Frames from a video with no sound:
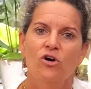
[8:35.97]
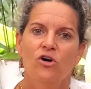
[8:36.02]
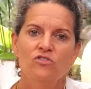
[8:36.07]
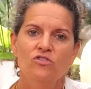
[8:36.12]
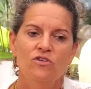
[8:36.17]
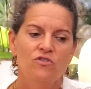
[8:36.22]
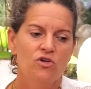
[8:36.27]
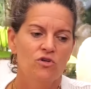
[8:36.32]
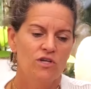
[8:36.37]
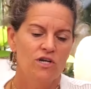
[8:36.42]

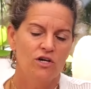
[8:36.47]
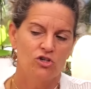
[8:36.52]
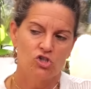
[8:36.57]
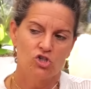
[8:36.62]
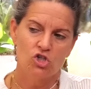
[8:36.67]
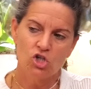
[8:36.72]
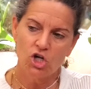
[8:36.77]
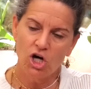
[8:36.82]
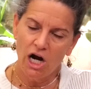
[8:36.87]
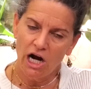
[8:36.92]
Those of you that are
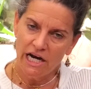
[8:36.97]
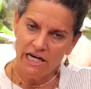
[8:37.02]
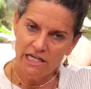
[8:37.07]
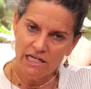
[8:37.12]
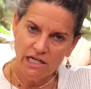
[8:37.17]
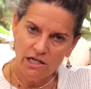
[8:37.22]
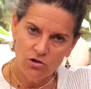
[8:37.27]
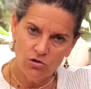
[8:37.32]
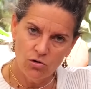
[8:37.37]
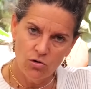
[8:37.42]
trying to
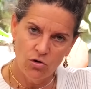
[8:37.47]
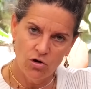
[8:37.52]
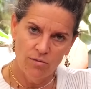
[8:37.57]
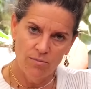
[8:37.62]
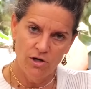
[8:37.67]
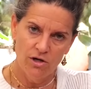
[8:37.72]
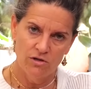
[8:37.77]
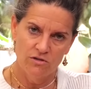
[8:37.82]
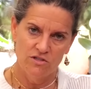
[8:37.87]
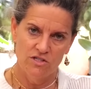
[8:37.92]
get your
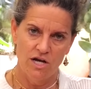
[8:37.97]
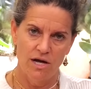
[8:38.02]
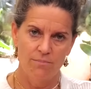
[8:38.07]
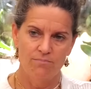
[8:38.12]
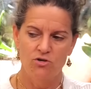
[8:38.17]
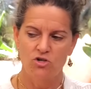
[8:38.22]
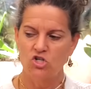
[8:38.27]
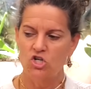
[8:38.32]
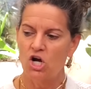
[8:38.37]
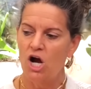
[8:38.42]
hormones
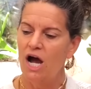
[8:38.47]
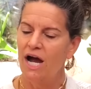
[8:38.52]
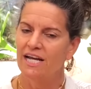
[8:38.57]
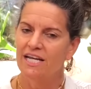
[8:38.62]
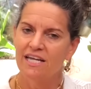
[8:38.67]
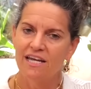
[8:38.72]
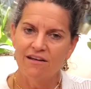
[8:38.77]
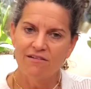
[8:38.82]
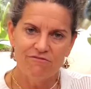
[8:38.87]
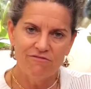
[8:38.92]
up, you're
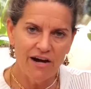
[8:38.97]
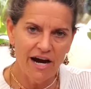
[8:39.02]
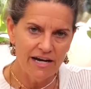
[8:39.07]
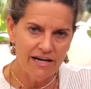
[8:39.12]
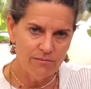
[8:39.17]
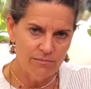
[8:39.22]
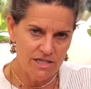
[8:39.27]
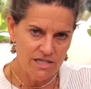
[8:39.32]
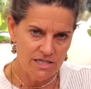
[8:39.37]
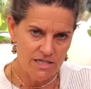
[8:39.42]
trying to get
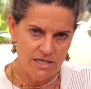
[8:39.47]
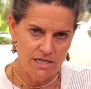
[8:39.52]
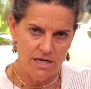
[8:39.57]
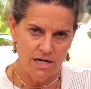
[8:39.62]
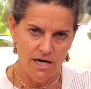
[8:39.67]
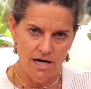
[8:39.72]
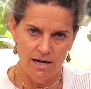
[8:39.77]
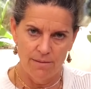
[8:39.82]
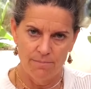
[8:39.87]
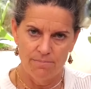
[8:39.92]
vitamin D
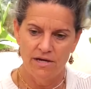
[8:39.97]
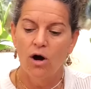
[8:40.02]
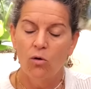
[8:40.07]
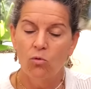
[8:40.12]
up.